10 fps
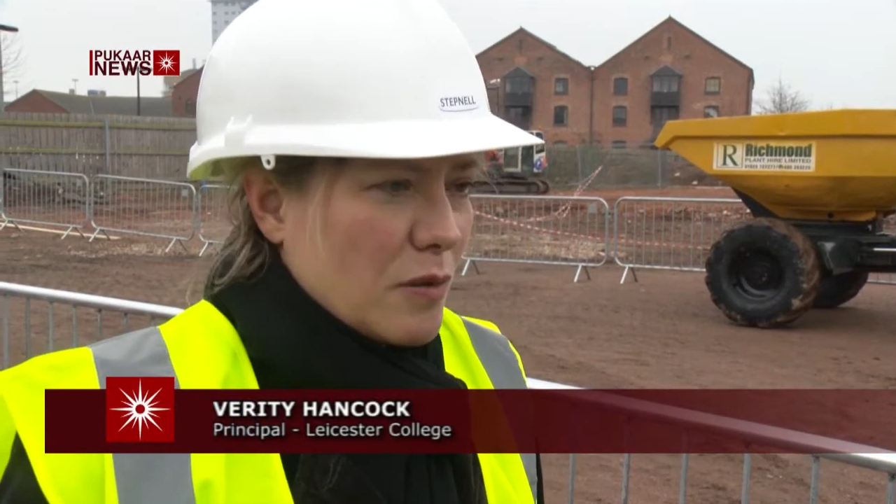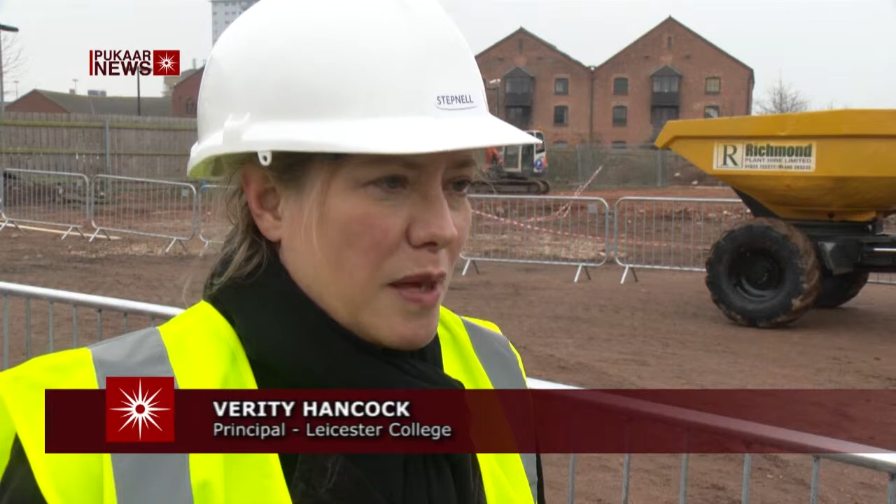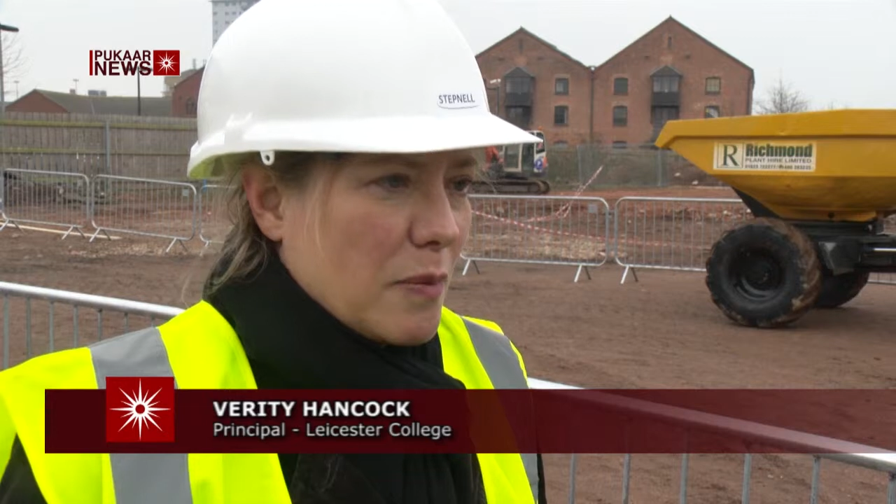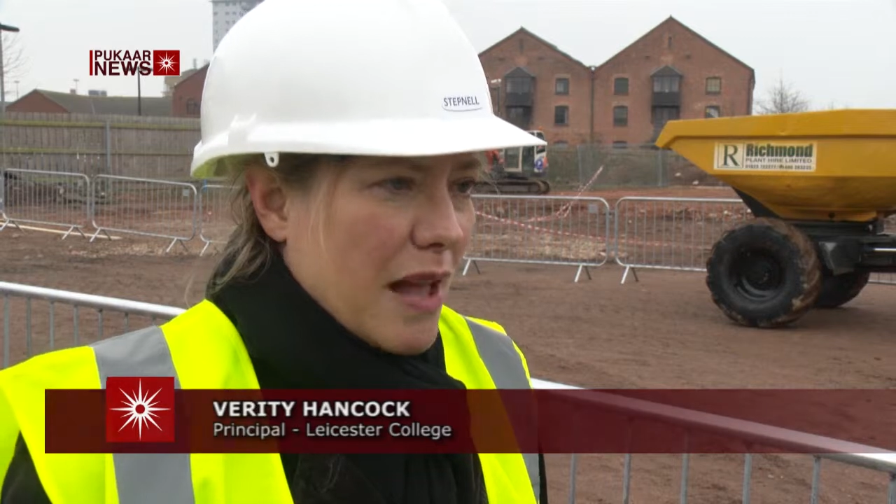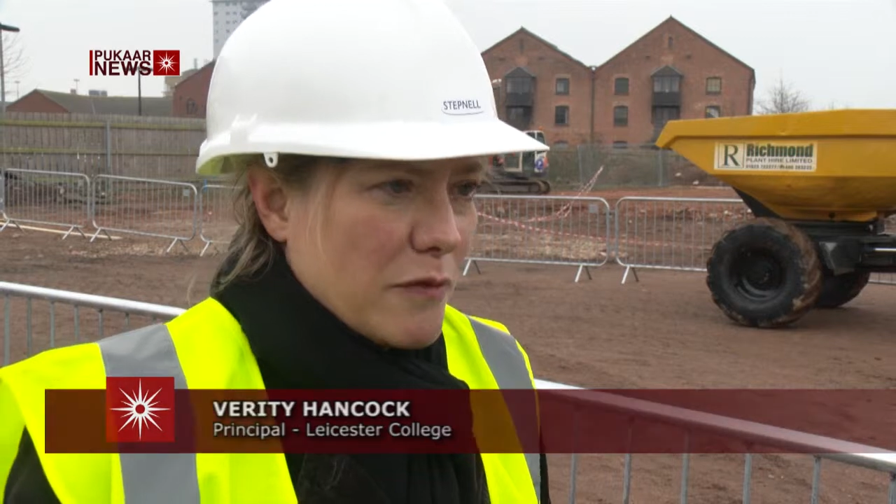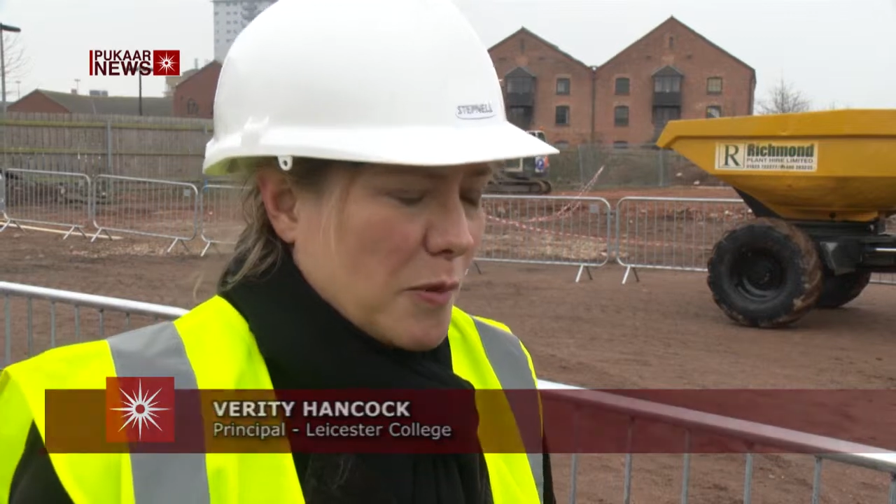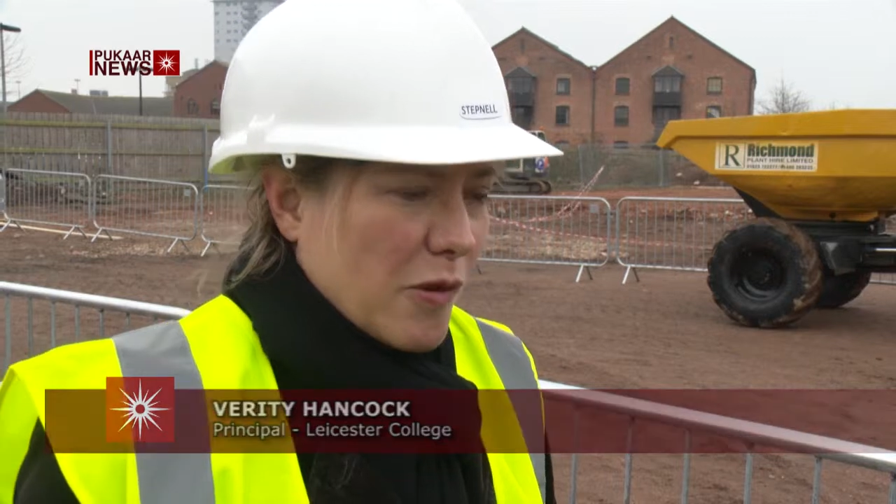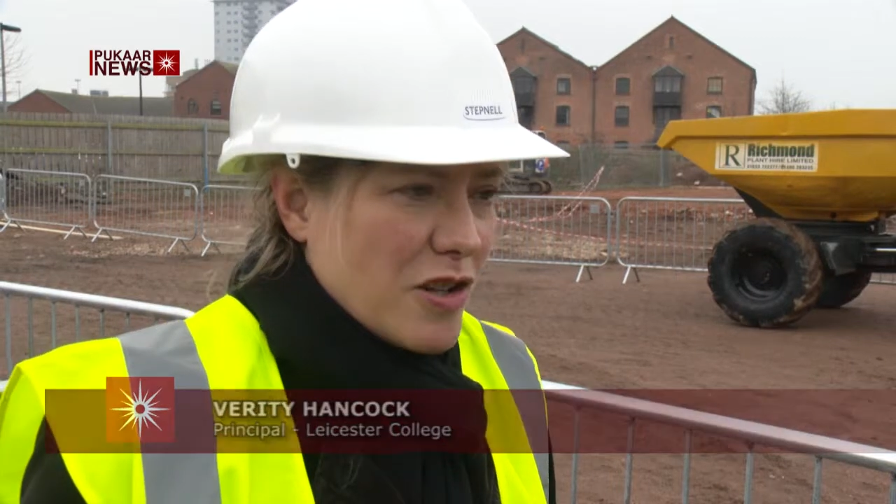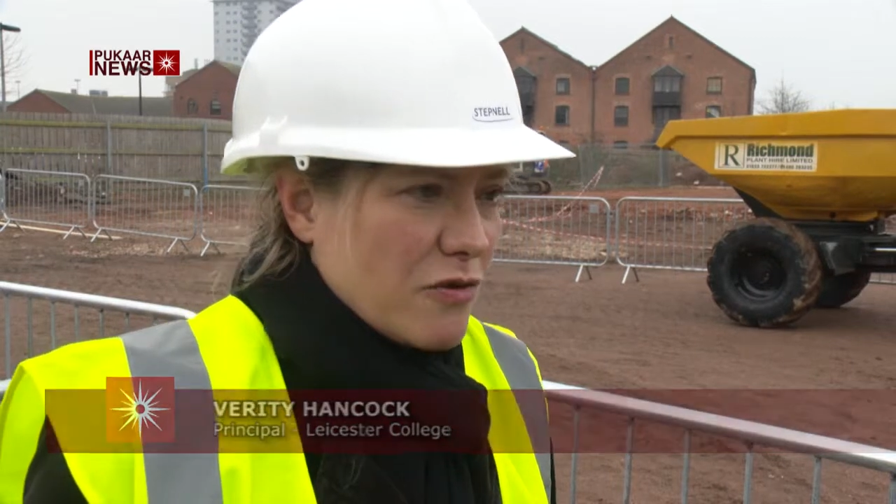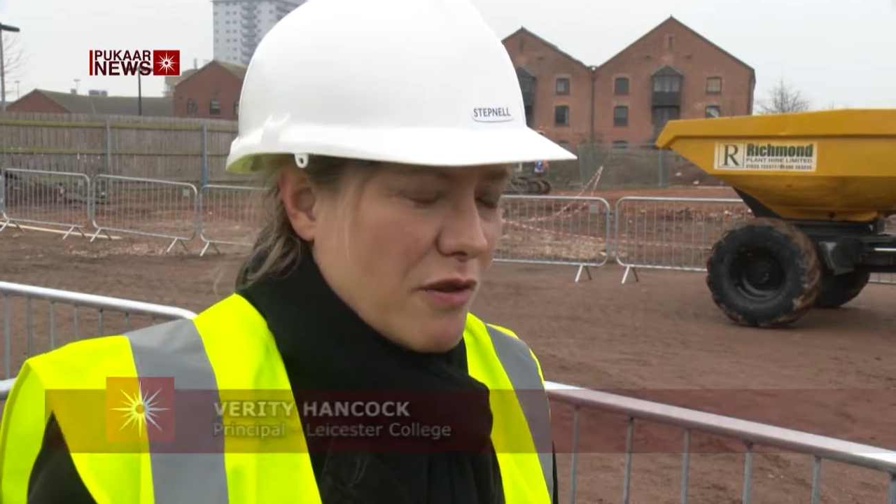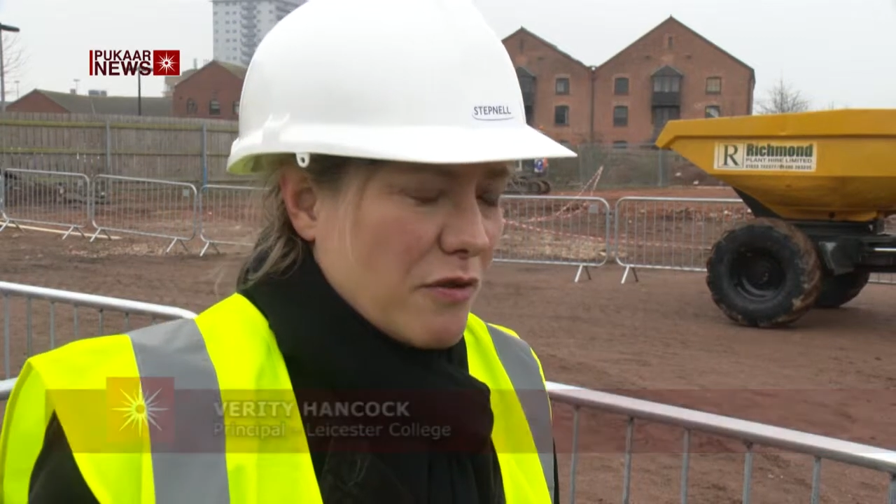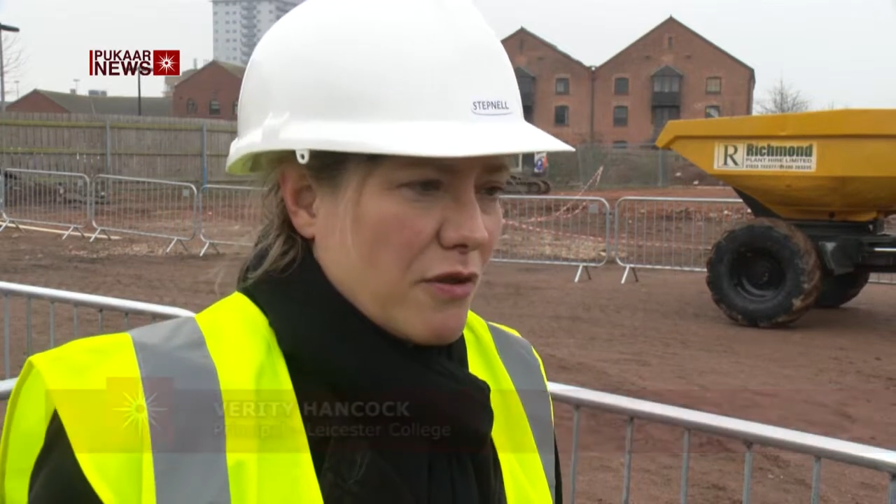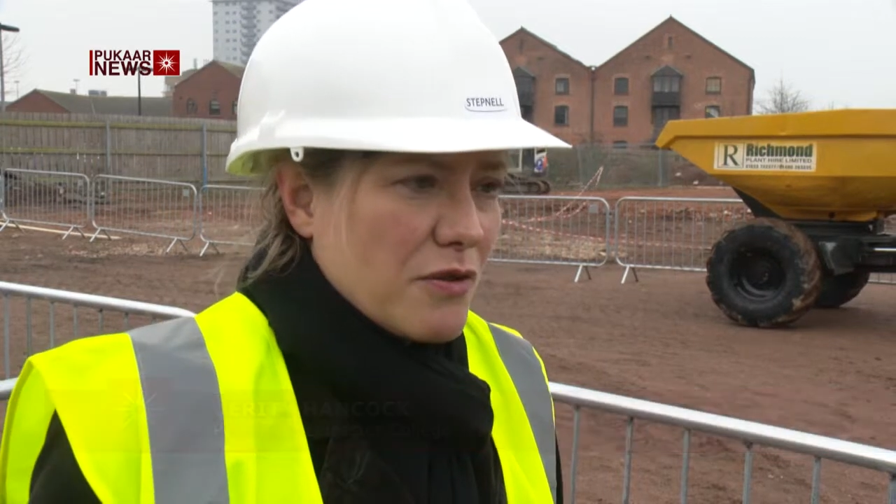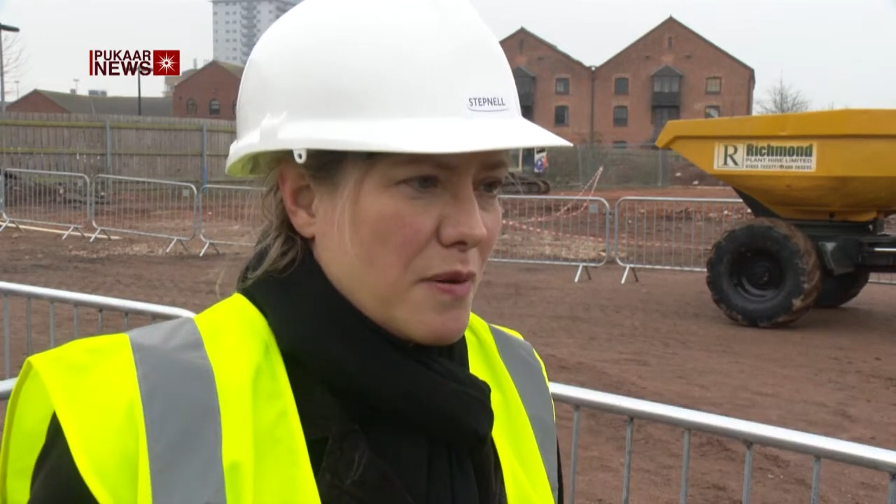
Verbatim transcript: that people have a progression route through